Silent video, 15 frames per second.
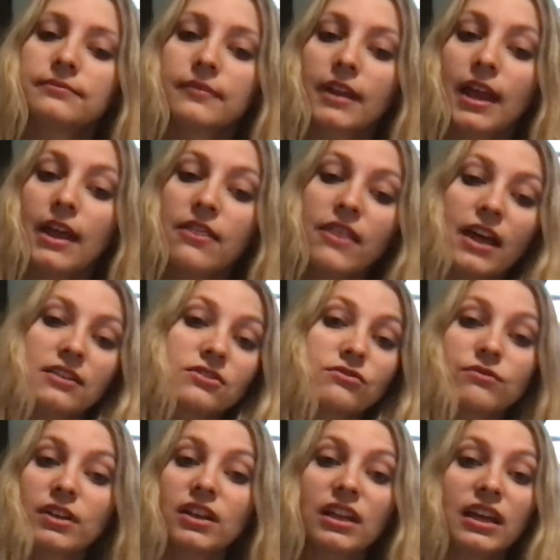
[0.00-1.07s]
And that's
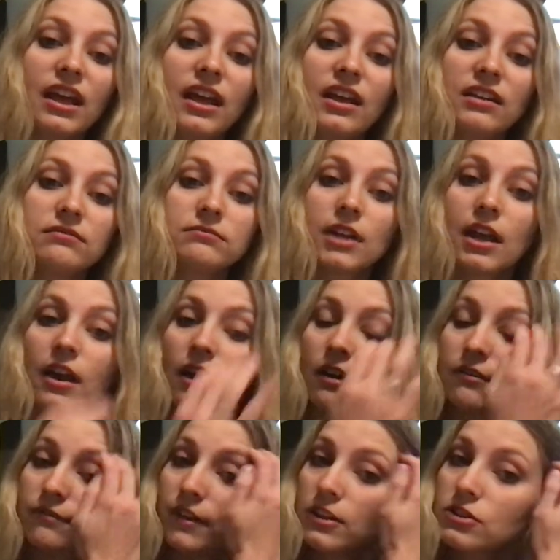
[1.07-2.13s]
really it. A
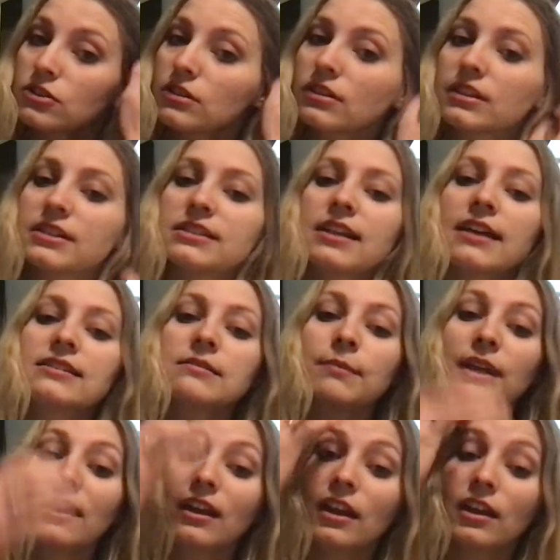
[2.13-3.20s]
functional
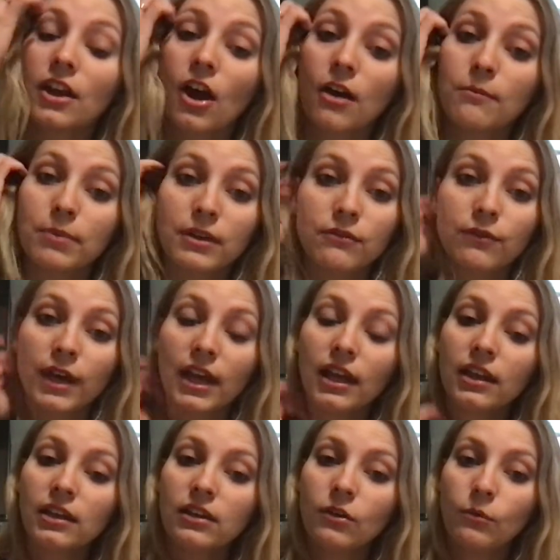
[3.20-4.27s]
assessment cannot be
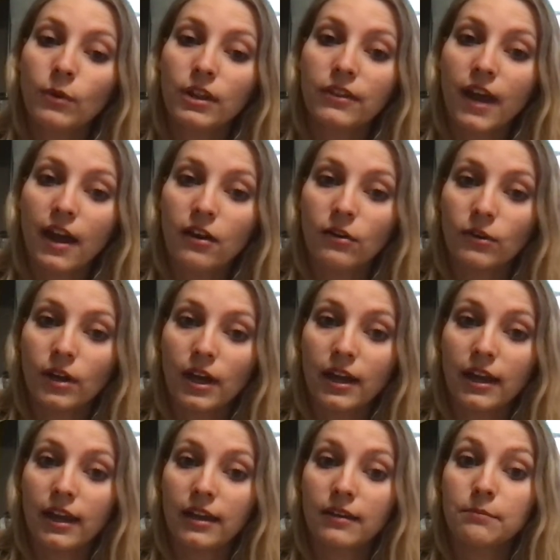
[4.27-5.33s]
ran without
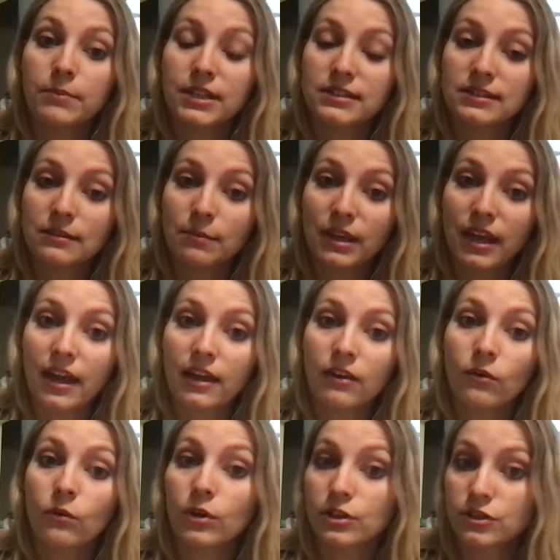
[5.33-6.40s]
a BCBA
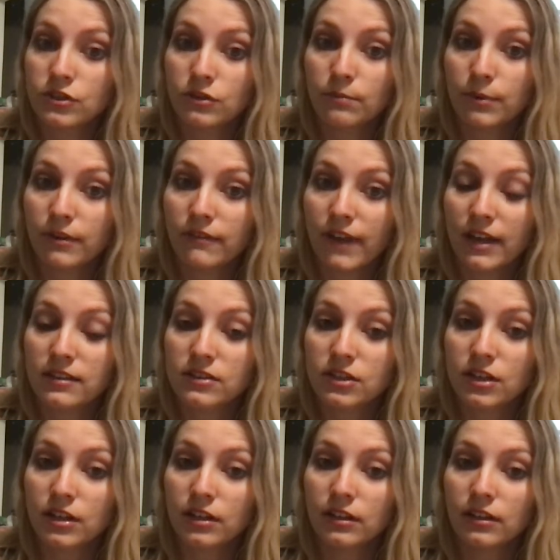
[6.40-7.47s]
or
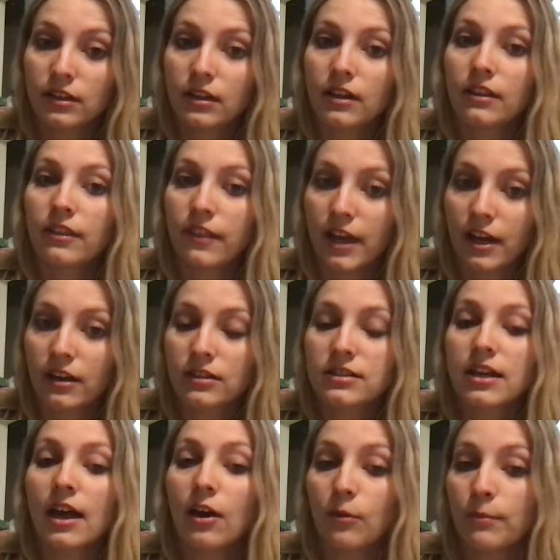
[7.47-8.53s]
supervisor there to
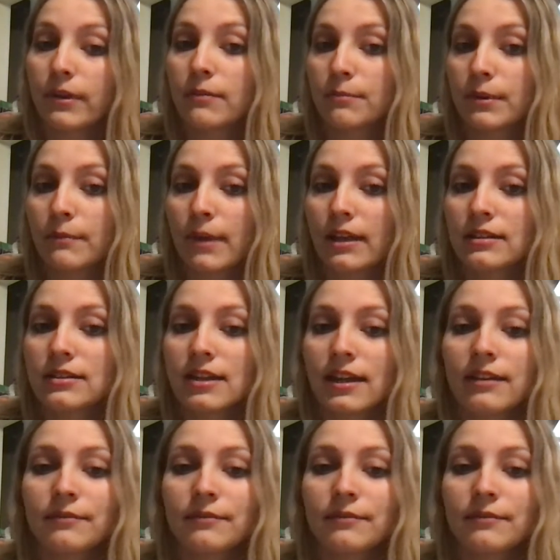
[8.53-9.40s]
help implement it.